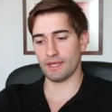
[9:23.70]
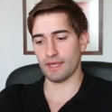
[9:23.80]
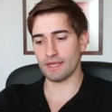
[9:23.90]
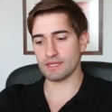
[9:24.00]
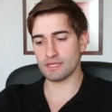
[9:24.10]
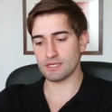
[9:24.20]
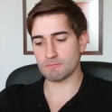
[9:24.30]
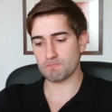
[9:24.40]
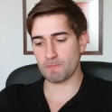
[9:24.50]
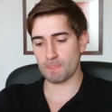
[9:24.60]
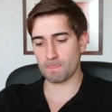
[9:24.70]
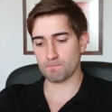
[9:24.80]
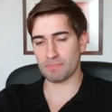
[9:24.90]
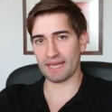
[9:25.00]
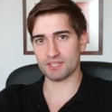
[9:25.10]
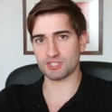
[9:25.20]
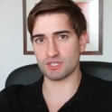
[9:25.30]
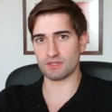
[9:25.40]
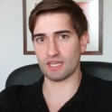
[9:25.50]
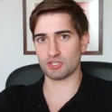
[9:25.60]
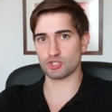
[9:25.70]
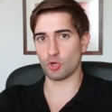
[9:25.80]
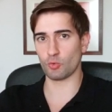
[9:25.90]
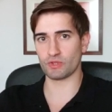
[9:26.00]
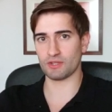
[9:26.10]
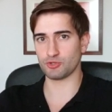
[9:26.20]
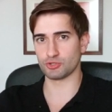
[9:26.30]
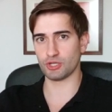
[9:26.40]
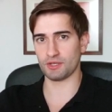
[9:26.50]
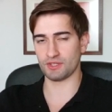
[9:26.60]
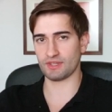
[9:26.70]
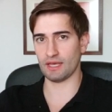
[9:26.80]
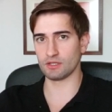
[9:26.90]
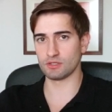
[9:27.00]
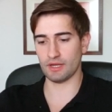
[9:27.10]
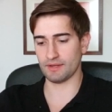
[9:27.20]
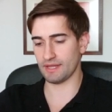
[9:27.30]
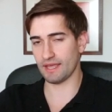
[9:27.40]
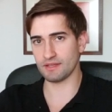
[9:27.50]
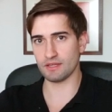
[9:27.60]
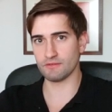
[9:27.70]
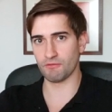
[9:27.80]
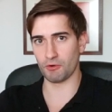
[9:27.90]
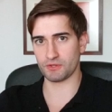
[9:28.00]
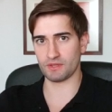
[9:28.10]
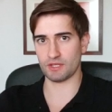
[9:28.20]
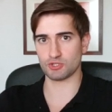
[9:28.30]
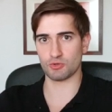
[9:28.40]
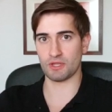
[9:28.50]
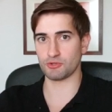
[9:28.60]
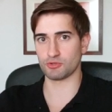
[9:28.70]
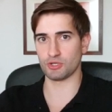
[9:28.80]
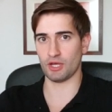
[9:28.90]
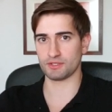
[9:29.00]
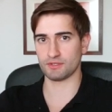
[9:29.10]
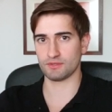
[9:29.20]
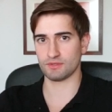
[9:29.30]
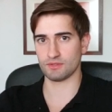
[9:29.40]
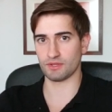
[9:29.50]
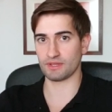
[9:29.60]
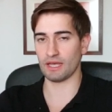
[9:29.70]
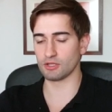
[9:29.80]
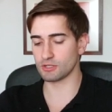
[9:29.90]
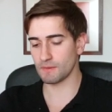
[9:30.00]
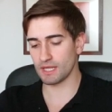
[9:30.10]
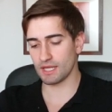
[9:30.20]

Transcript: any packaging that shows that you're not the seller and any invoices that show that you're not the seller